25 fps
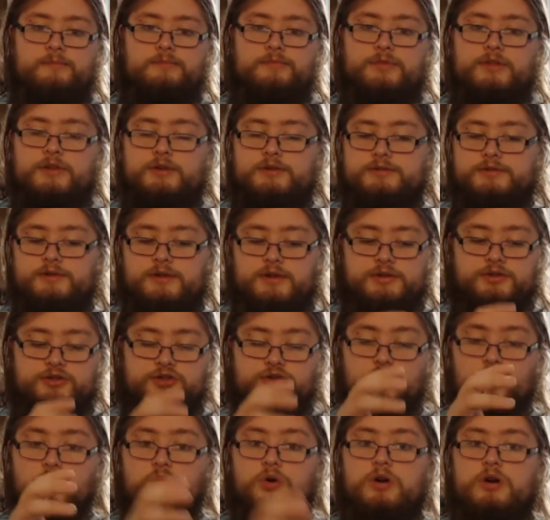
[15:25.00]
There's a
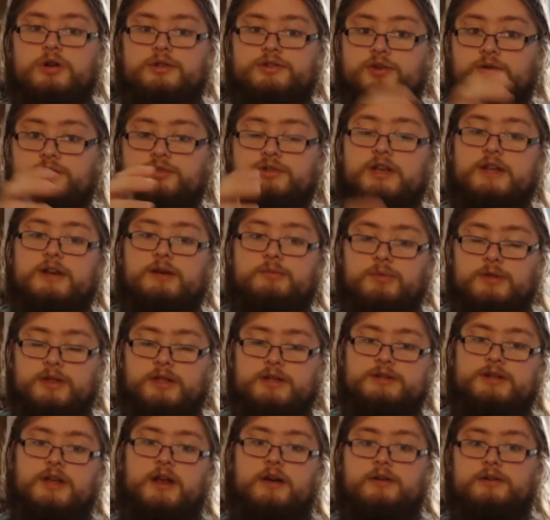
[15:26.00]
score associated with
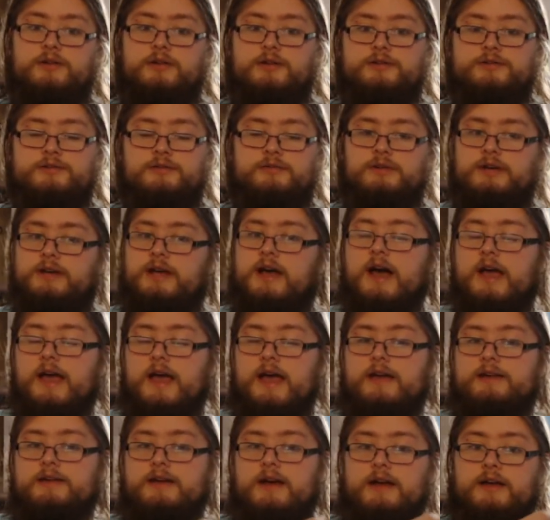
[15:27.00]
each character. So, like,
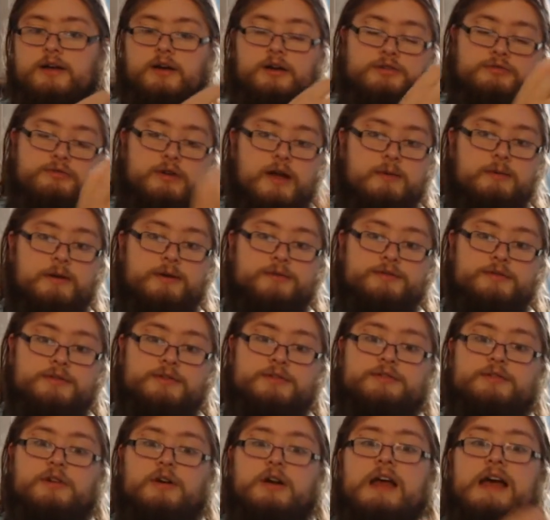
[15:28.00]
I got Dry Bowser at the
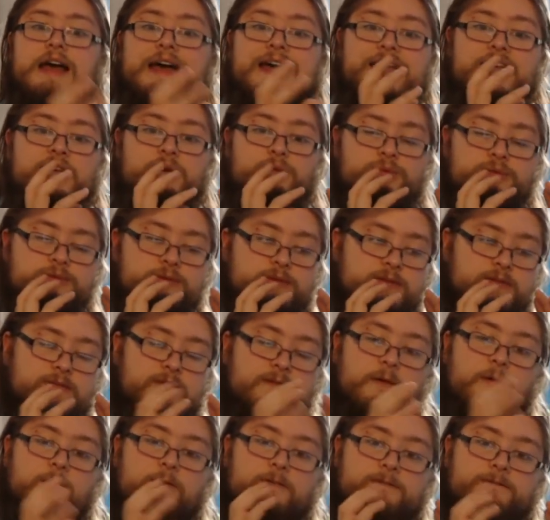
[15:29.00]
start. He was a
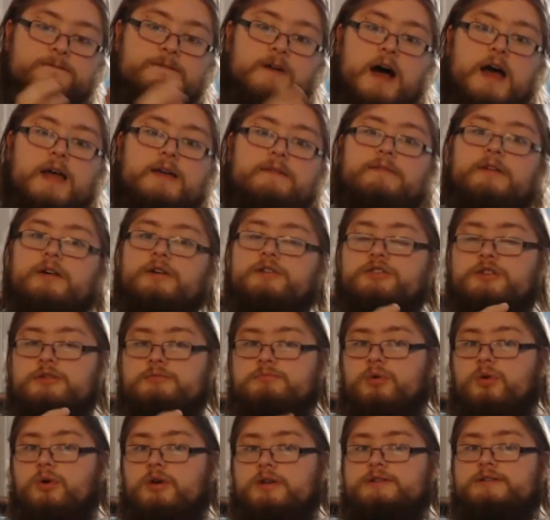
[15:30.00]
default 500
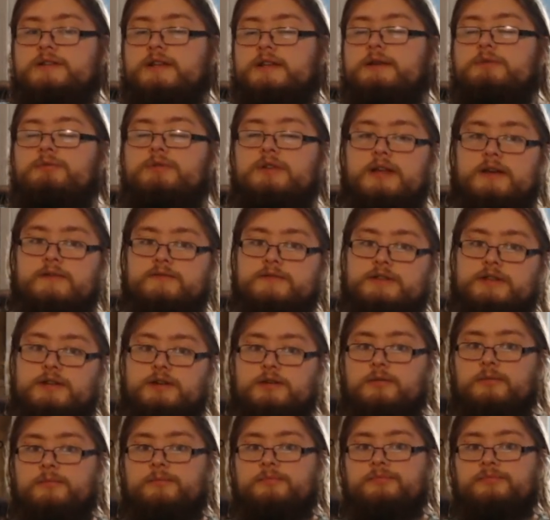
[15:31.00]
points that he would give to
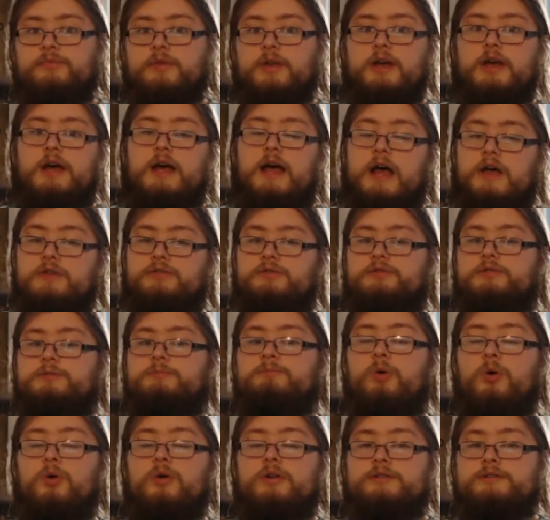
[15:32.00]
you, and those
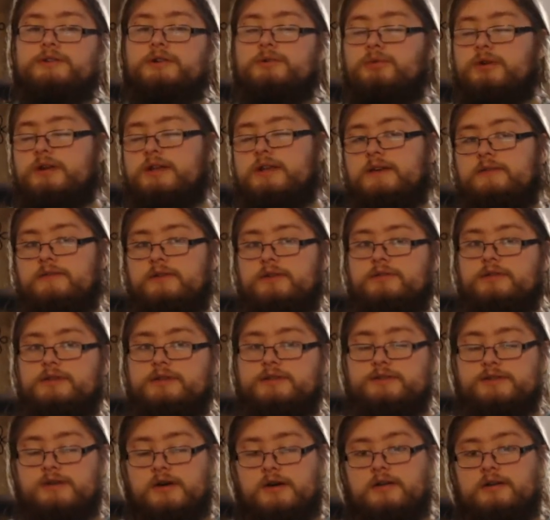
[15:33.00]
points are what give you the
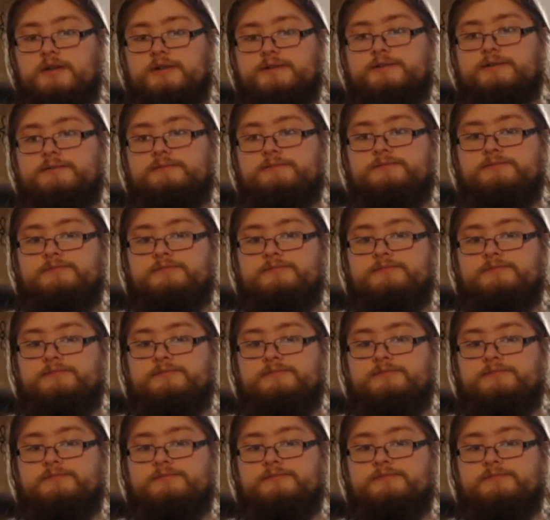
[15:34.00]
stars.